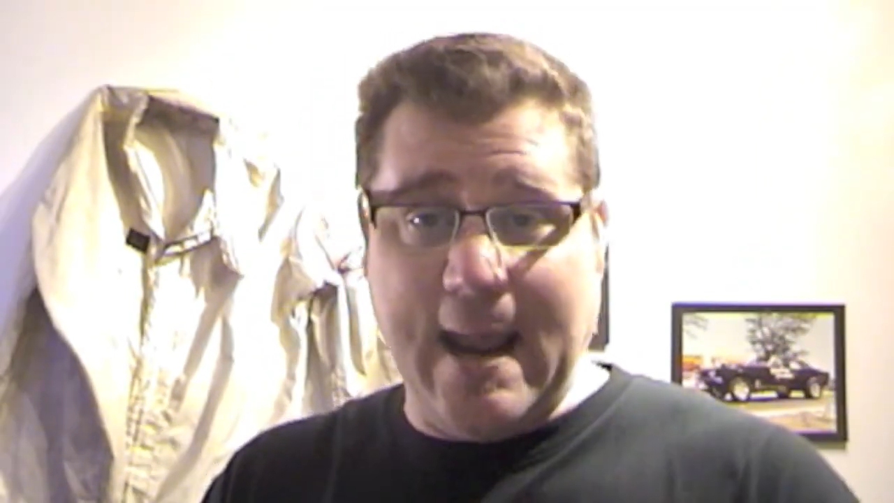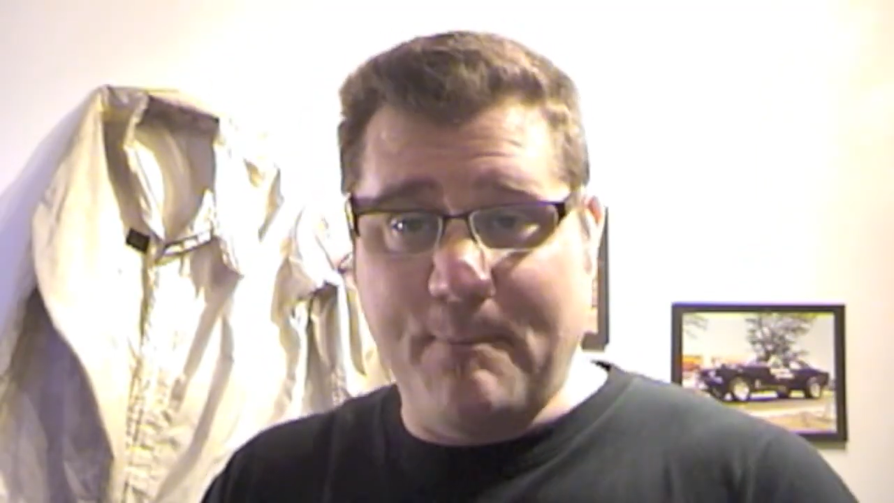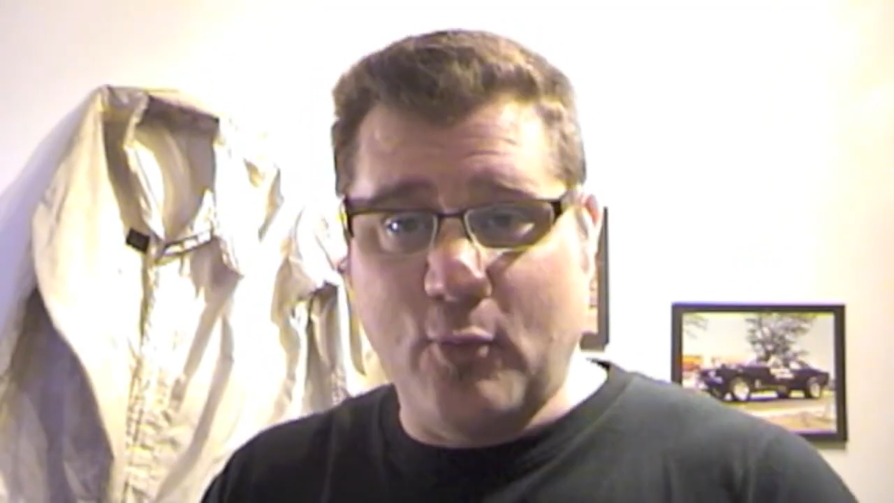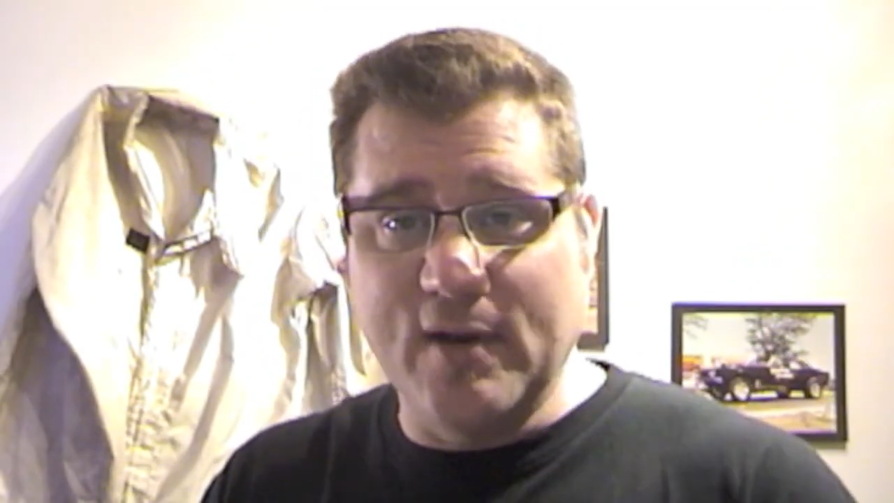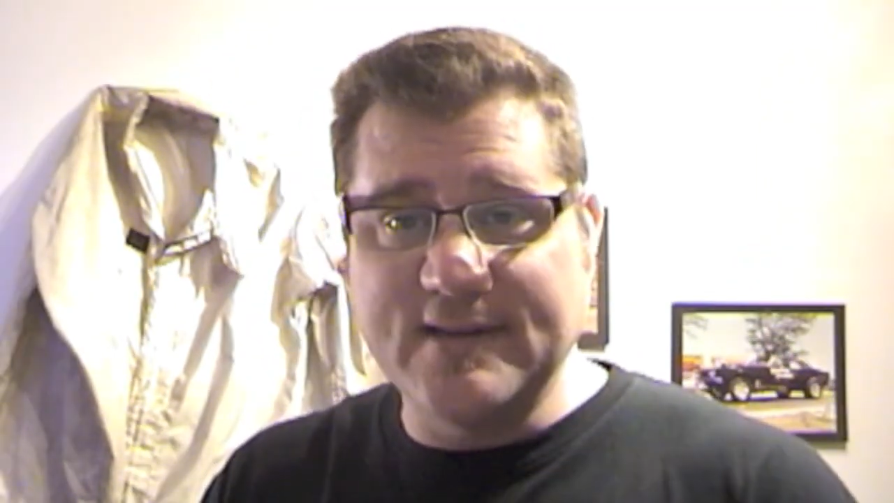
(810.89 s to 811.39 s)

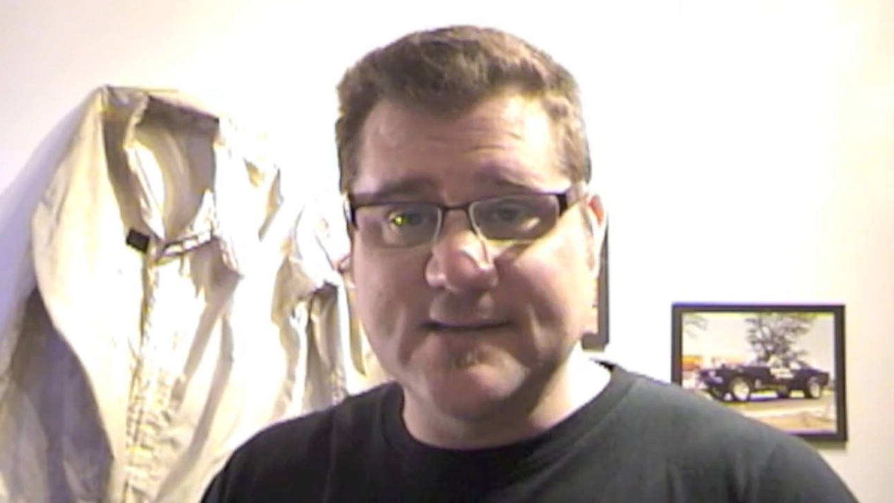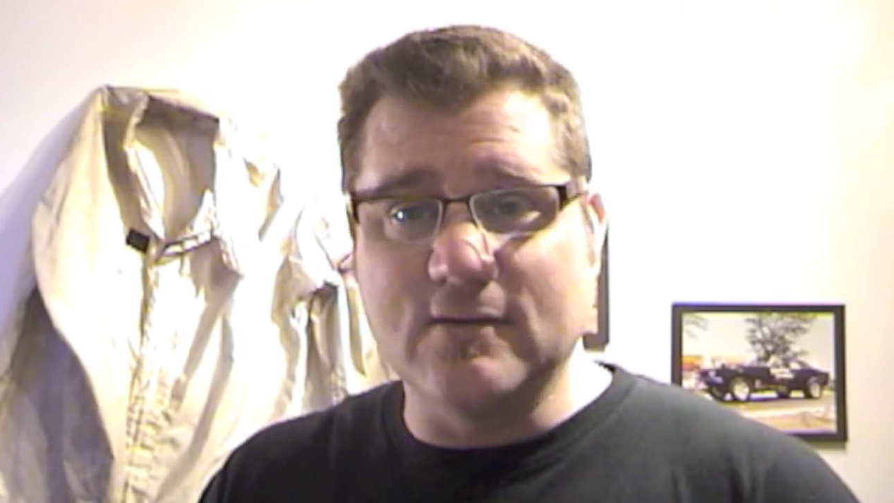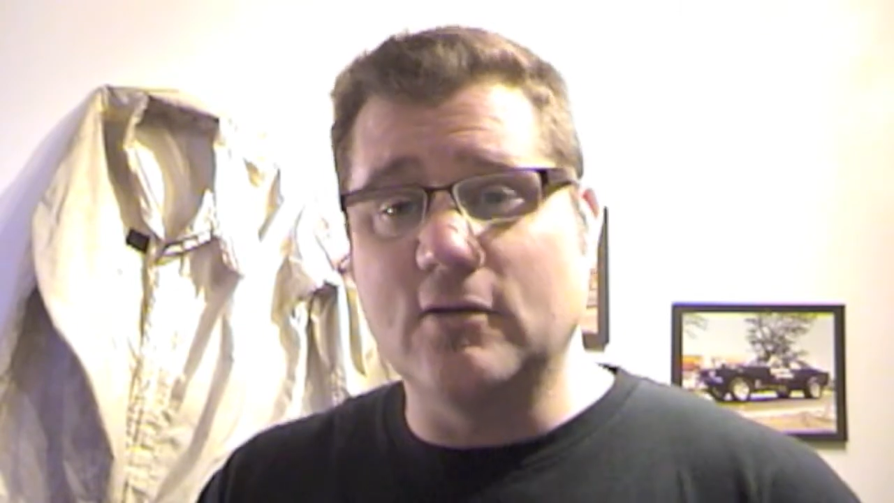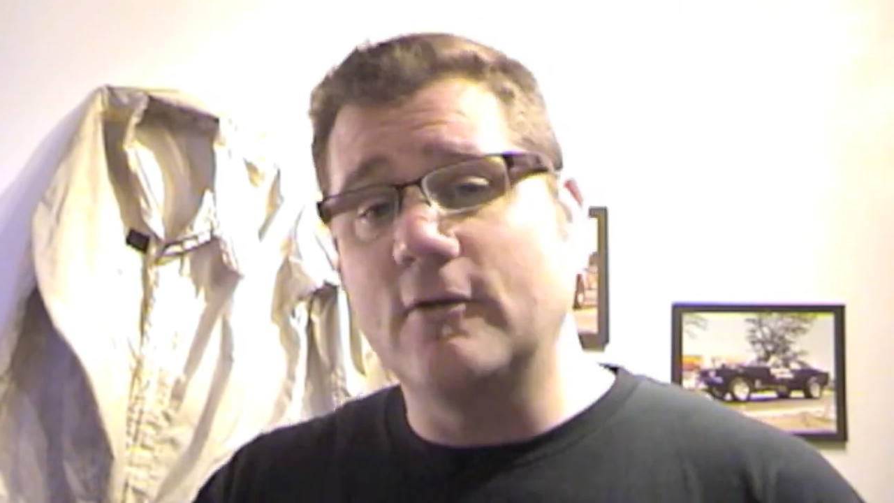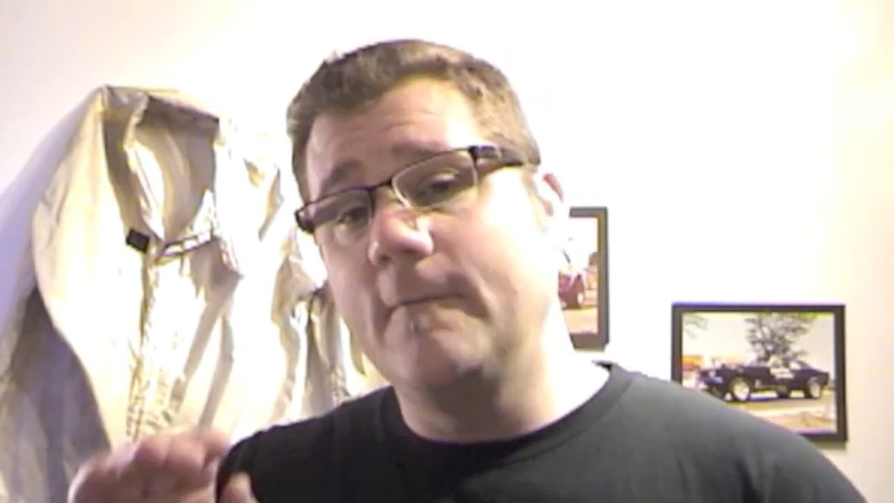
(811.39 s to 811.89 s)
eight point
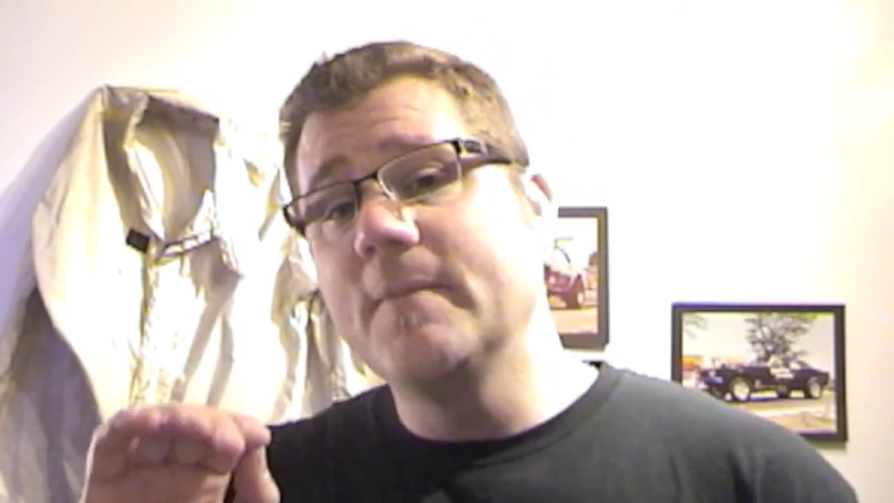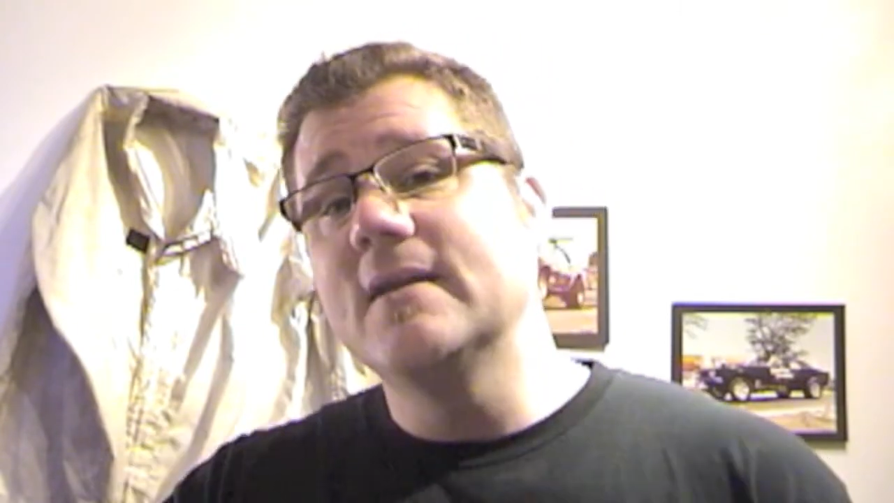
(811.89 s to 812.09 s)
zero